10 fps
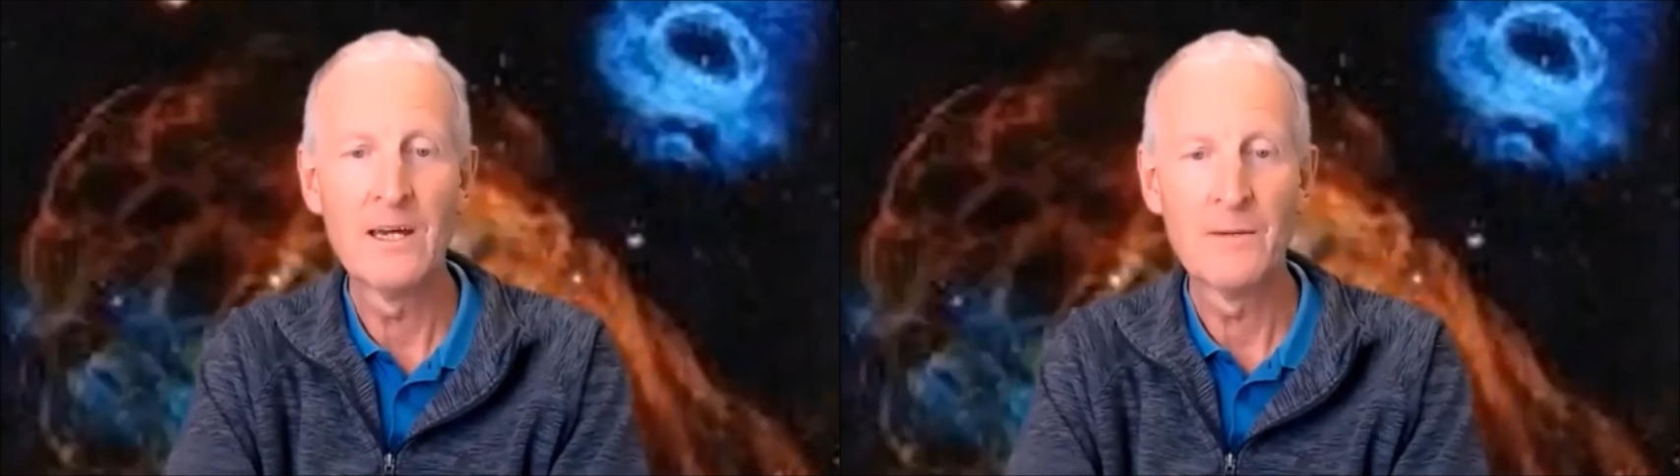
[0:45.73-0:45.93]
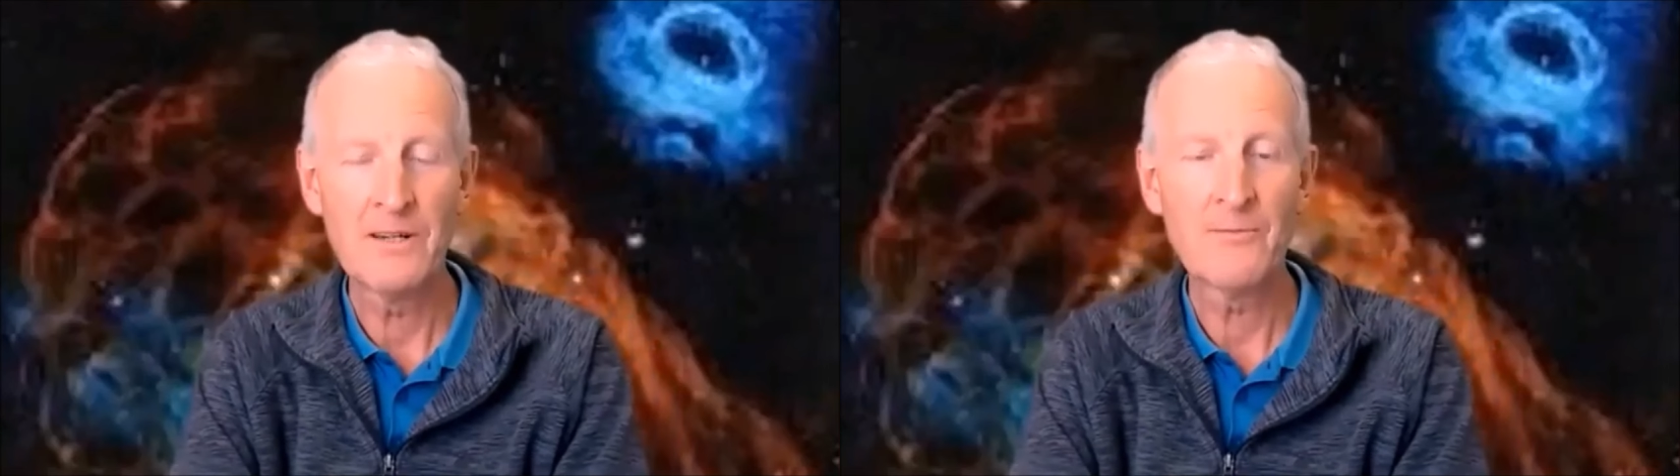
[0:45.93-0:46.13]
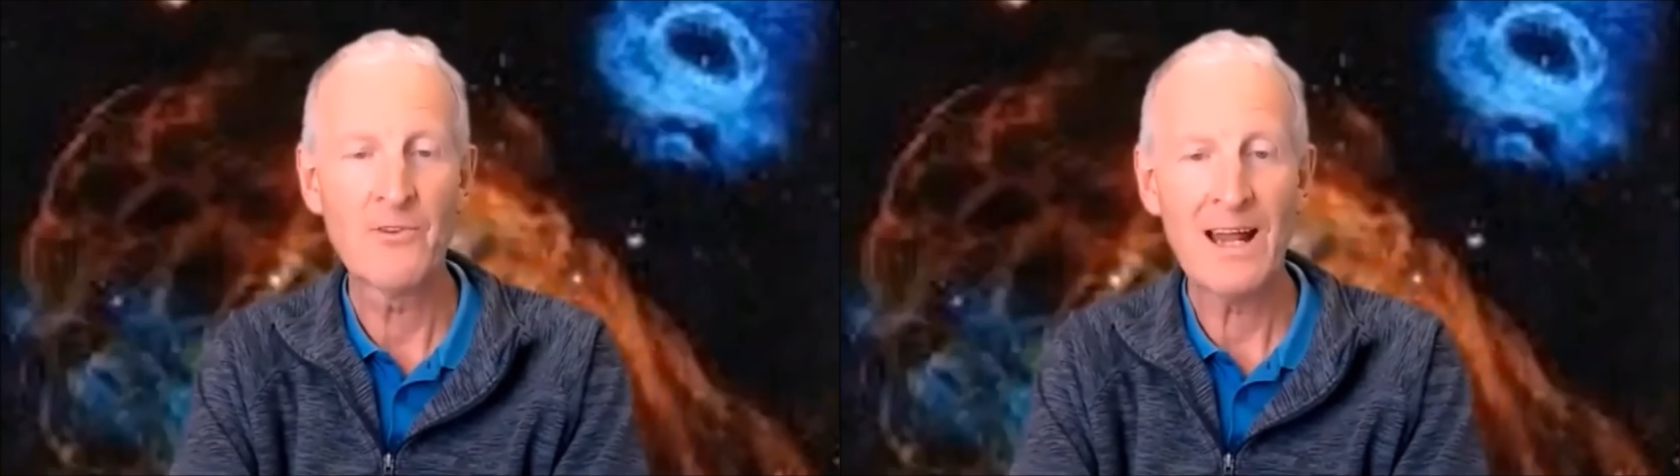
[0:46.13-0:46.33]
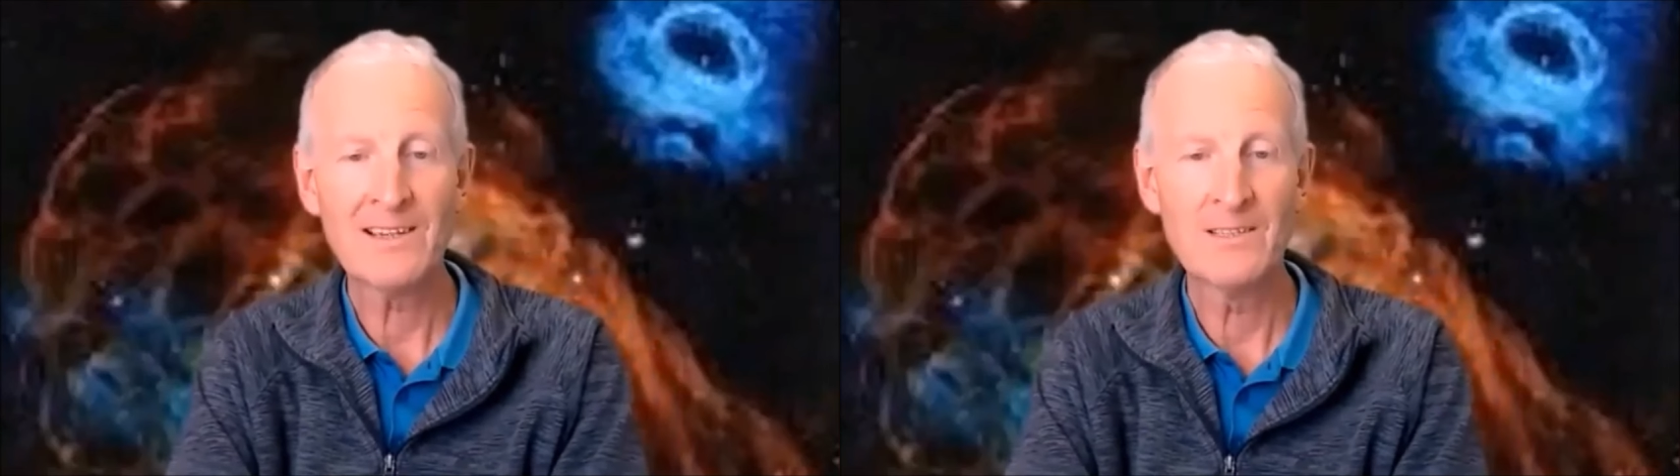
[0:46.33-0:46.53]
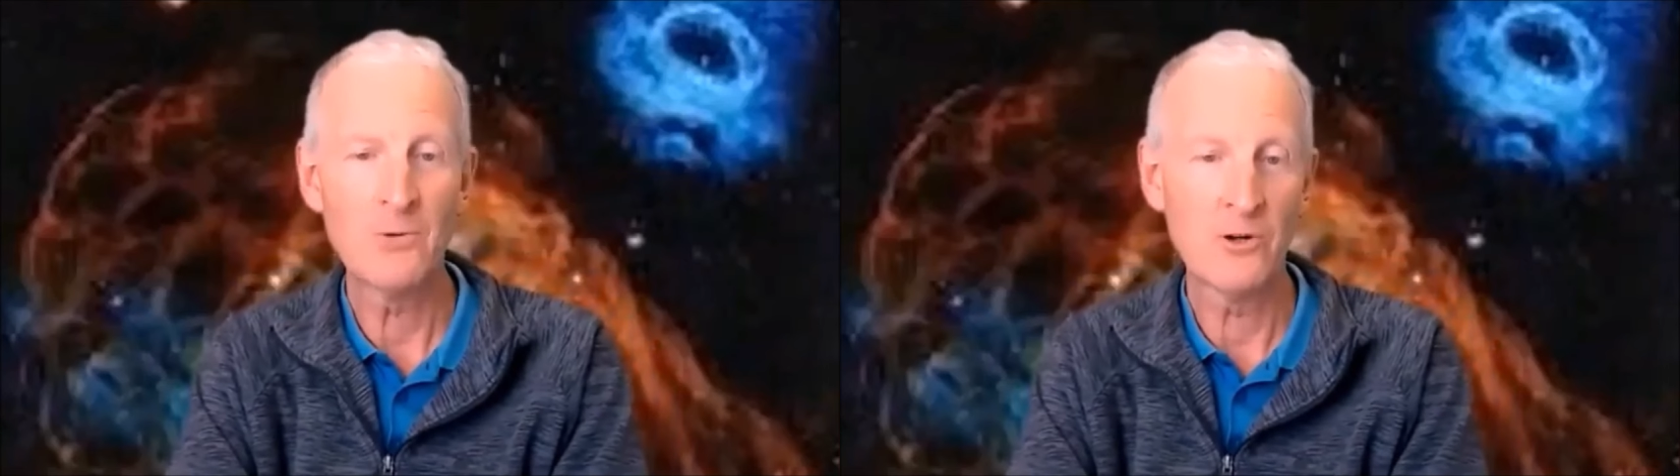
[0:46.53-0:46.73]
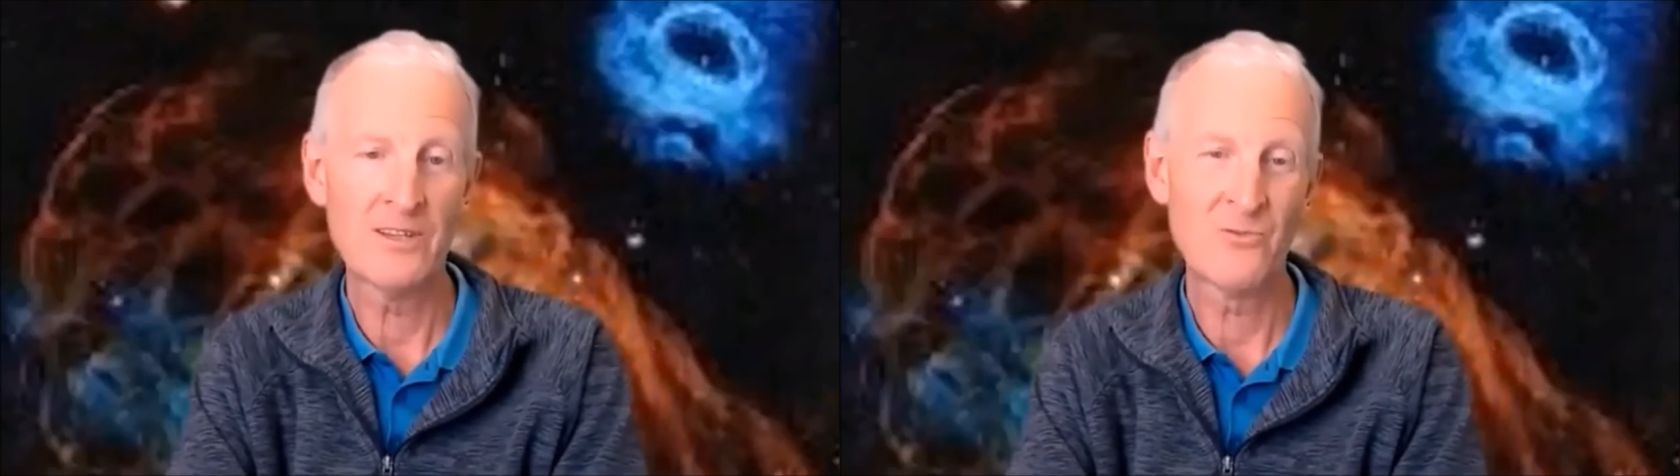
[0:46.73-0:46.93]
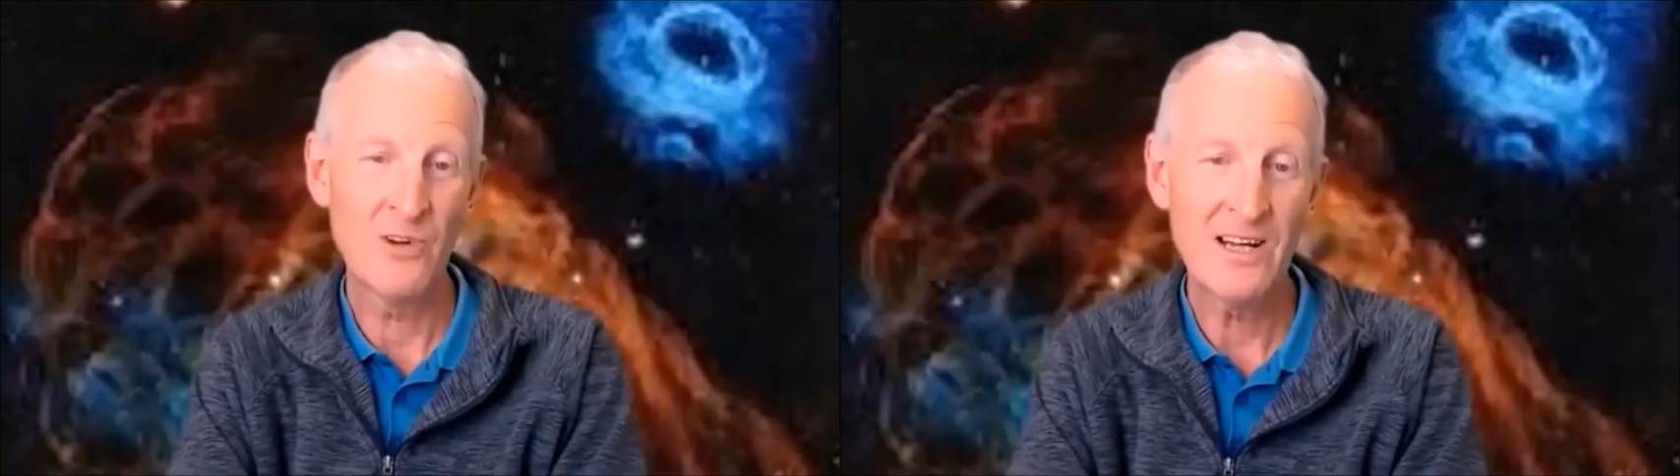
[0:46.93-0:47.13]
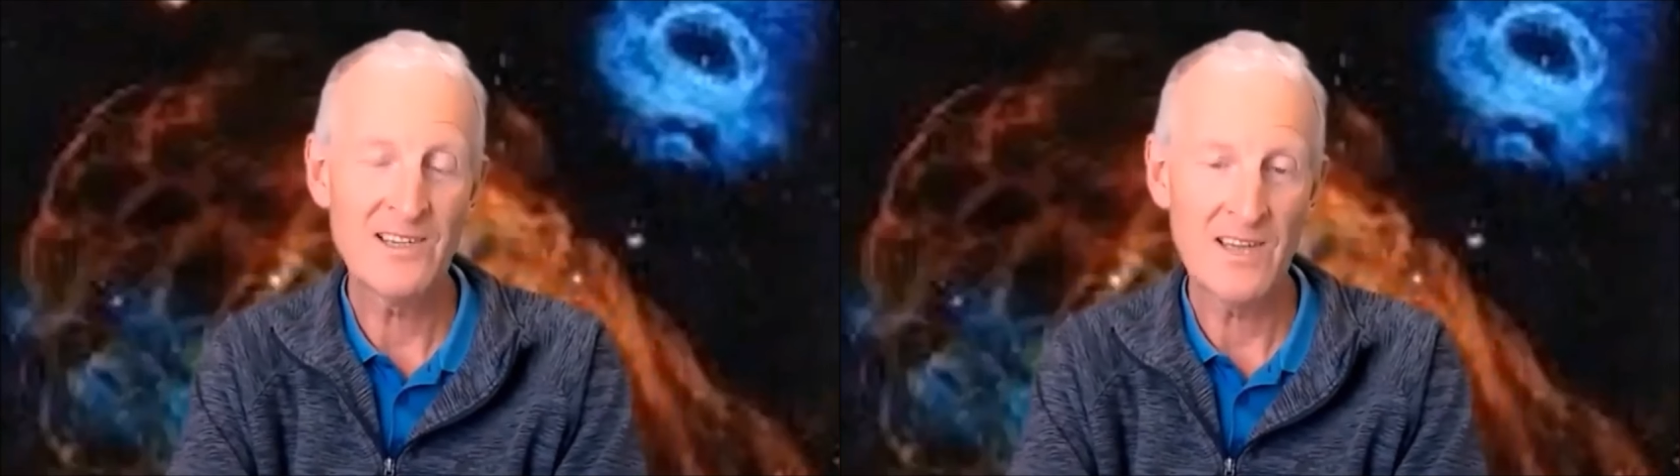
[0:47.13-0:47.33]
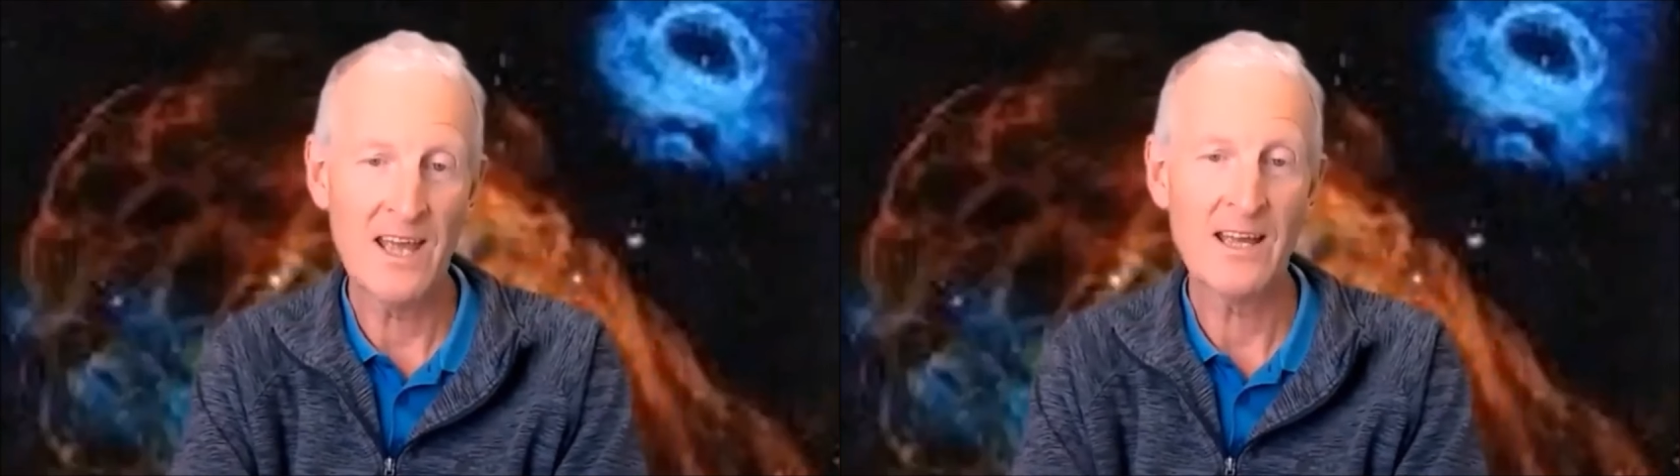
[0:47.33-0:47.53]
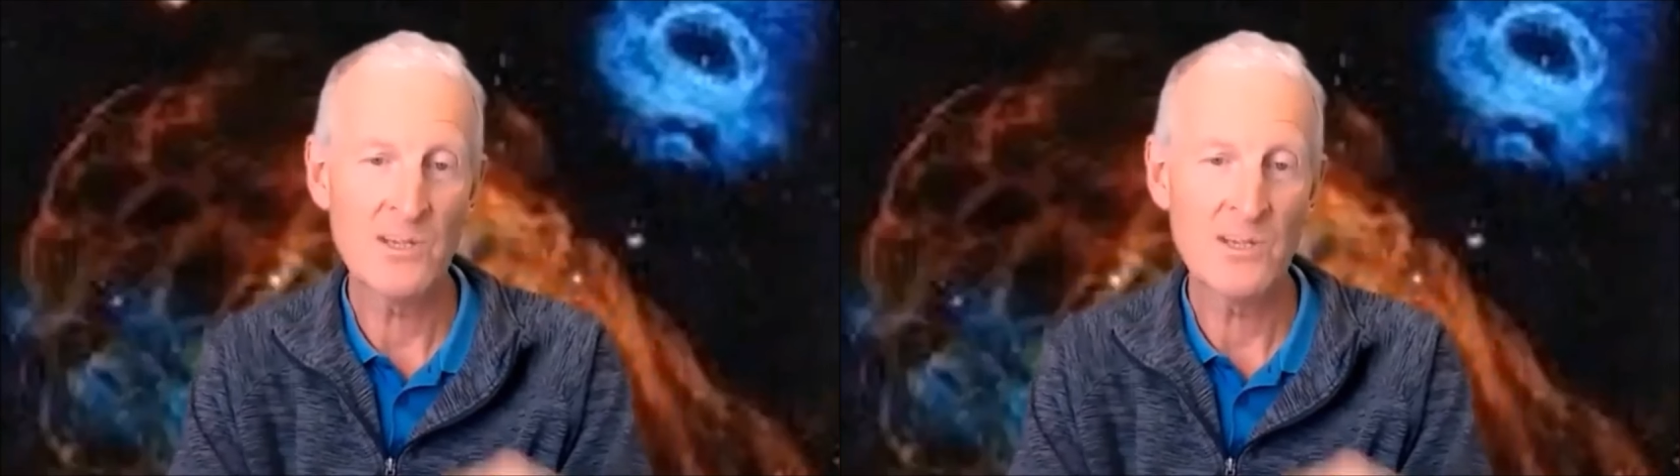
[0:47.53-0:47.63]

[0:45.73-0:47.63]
but in reality, what it's really saying